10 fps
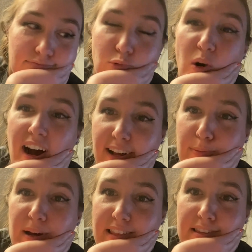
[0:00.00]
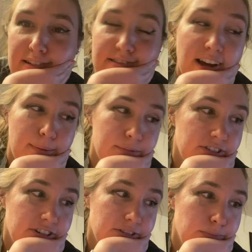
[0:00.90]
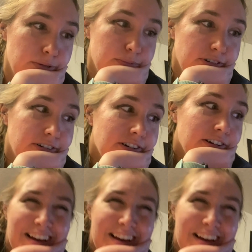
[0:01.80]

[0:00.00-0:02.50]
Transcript: Why do bad things happen to good people?